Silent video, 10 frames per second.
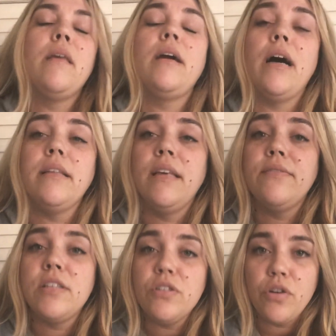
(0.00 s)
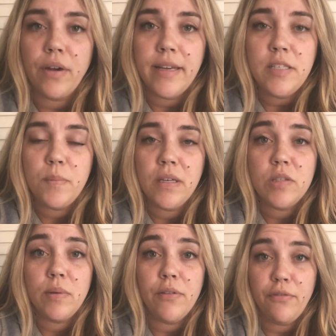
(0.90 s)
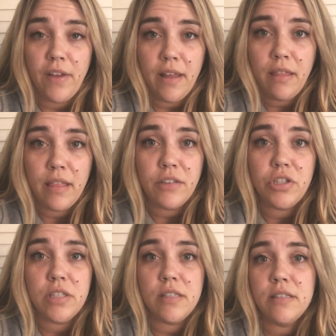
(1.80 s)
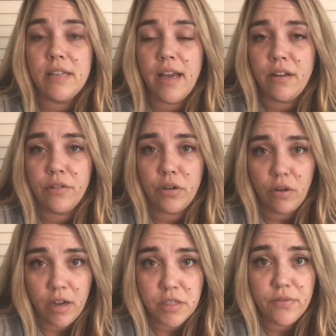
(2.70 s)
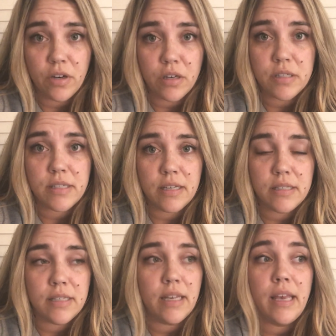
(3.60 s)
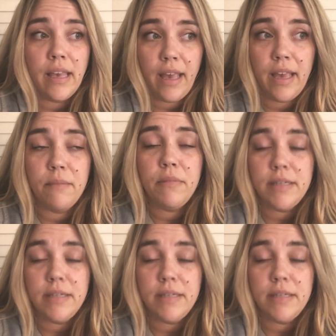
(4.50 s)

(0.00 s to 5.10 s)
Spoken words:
God gives us grace because we have faith that Jesus died on the cross for our sins, that he came,